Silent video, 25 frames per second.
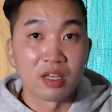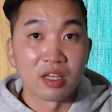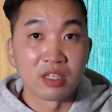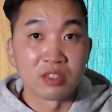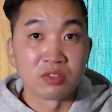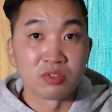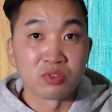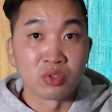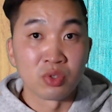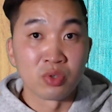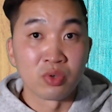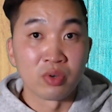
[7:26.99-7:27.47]

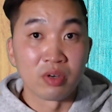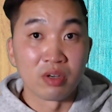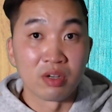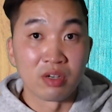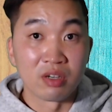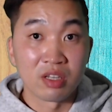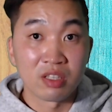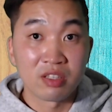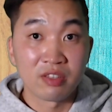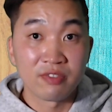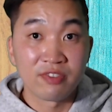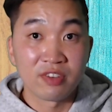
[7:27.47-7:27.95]
And draw
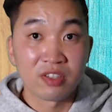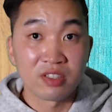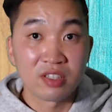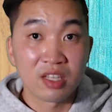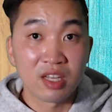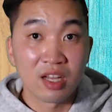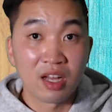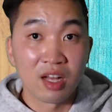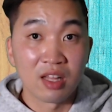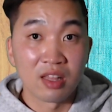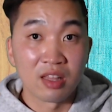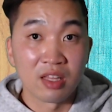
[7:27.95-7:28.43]
another
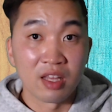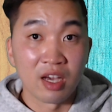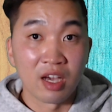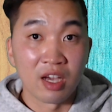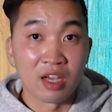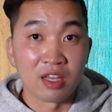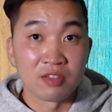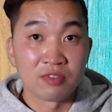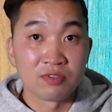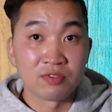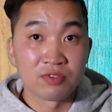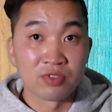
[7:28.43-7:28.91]
vertical
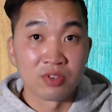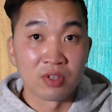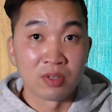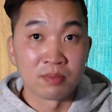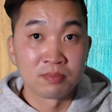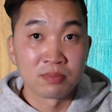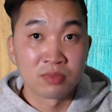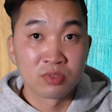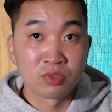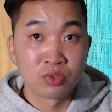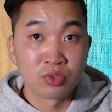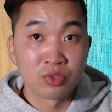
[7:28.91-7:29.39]
line
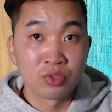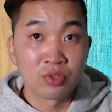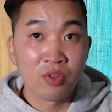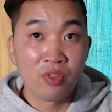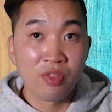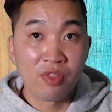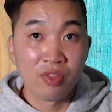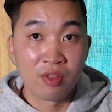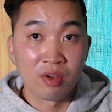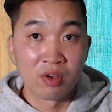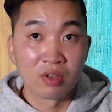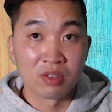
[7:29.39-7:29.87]
from
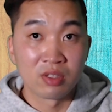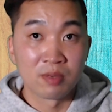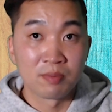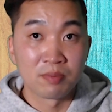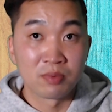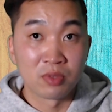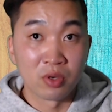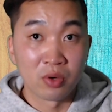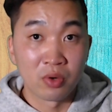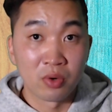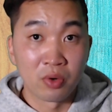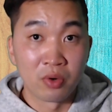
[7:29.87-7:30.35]
2/3
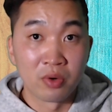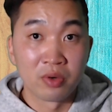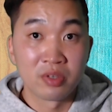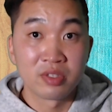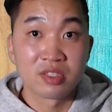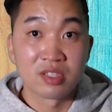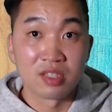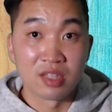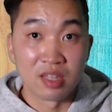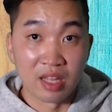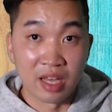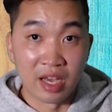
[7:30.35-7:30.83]
of the
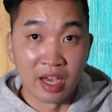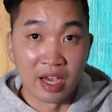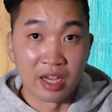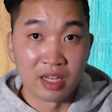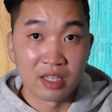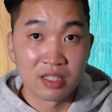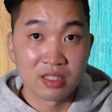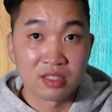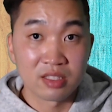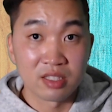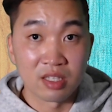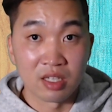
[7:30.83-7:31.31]
horizontal
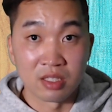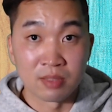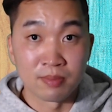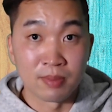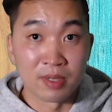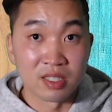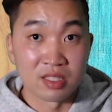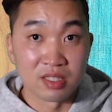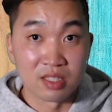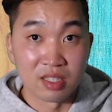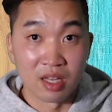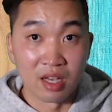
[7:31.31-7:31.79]
line side
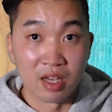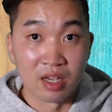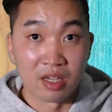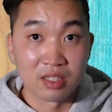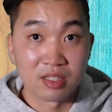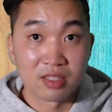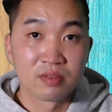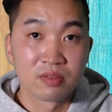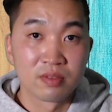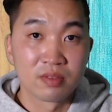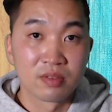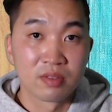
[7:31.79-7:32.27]
by
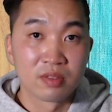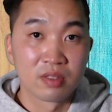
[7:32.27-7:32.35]
side.